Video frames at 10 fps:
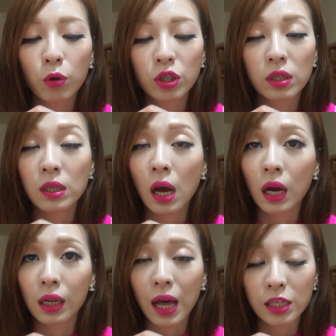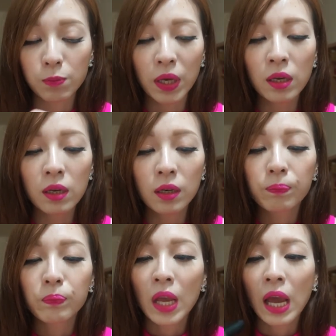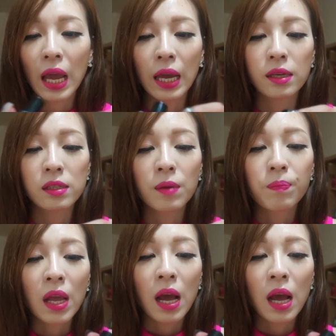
which is uh, glass pink. And